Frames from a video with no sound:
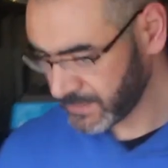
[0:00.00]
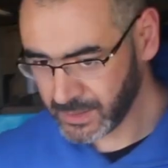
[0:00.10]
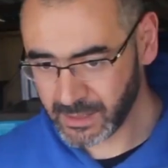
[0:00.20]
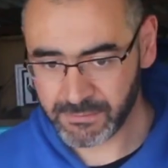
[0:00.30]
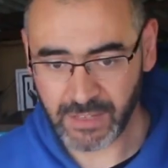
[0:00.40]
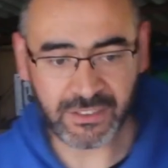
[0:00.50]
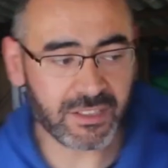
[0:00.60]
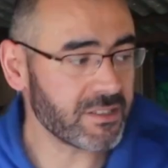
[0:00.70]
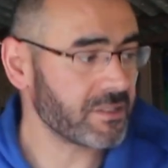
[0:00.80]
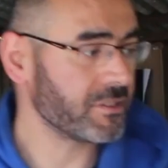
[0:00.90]
the
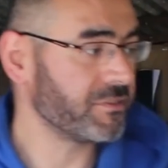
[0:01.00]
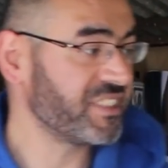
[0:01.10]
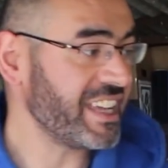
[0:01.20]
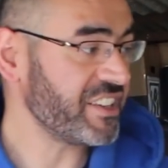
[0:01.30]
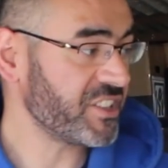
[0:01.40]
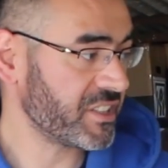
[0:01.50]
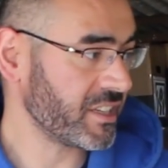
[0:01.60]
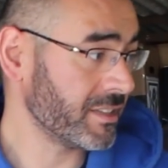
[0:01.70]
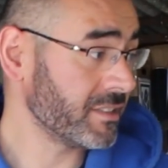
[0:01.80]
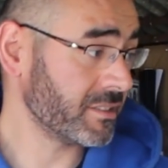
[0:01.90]
advantages of this
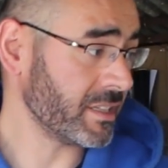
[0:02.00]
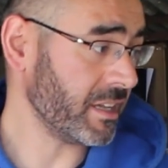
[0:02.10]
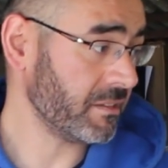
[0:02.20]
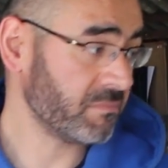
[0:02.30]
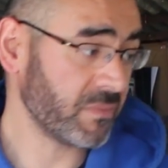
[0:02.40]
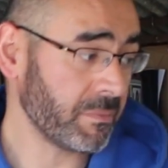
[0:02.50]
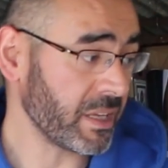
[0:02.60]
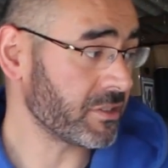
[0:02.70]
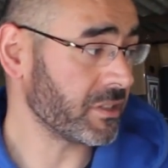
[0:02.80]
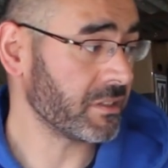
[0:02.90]
is that it
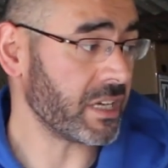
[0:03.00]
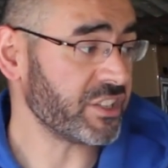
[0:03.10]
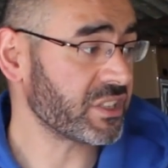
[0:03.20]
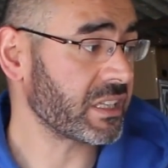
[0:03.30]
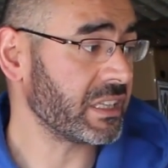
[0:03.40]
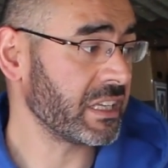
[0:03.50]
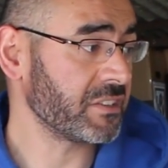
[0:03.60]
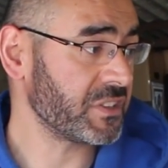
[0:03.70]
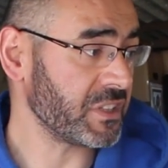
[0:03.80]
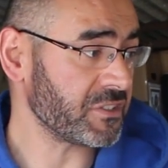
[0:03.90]
makes it a nice
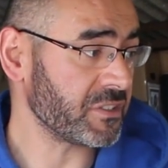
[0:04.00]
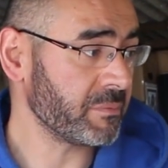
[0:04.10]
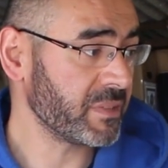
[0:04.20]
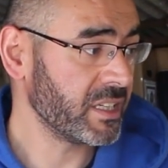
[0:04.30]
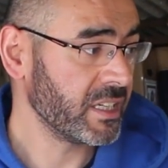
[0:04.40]
clean system.